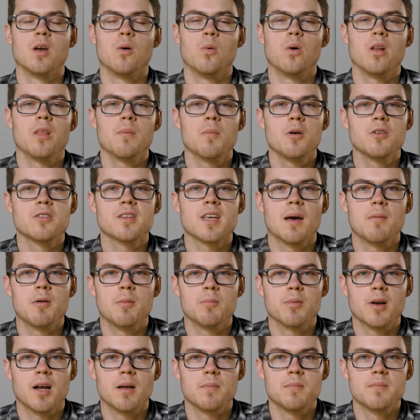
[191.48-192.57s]
One of the most common
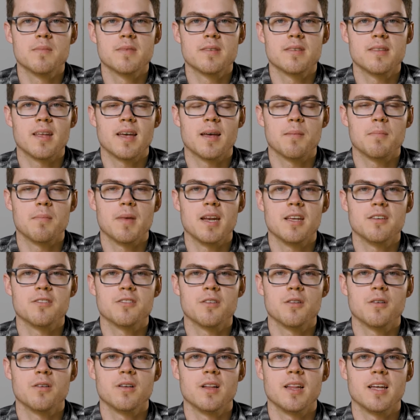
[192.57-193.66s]
problems that many
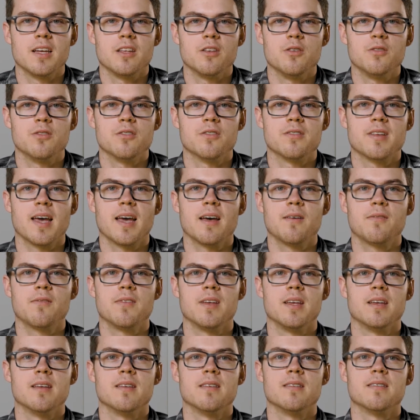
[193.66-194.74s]
solar light users have
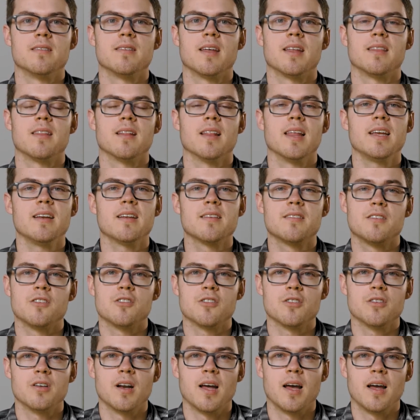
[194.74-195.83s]
is that the light doesn't
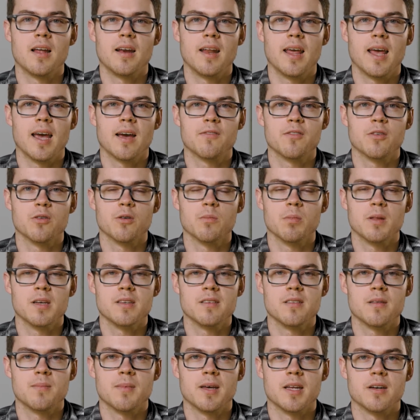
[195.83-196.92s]
turn on after
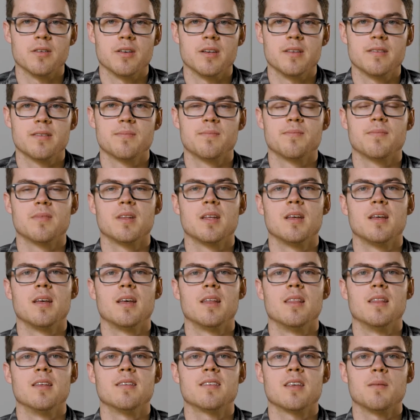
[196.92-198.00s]
replacing the batteries.
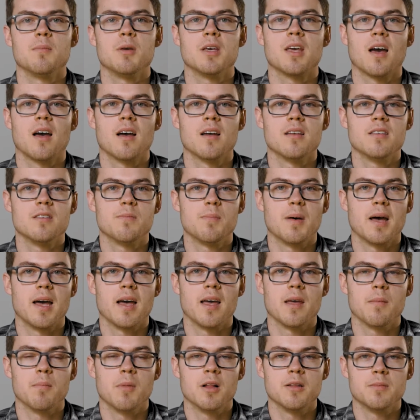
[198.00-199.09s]
This can be caused
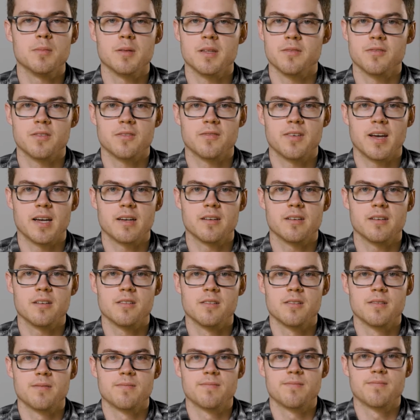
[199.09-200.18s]
by multiple different
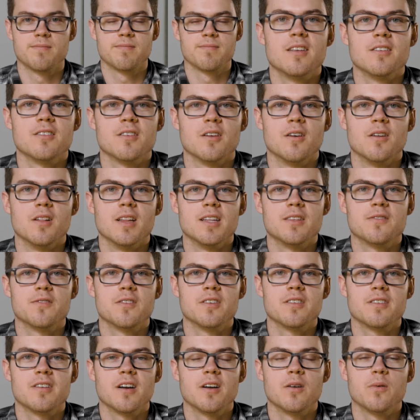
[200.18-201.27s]
factors. So let's
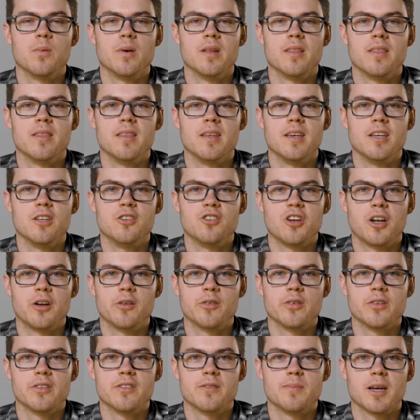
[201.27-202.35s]
first start with the
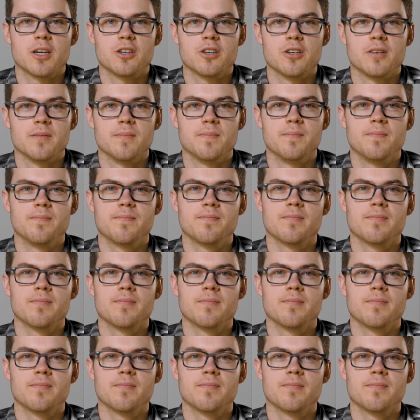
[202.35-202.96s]
general inspection.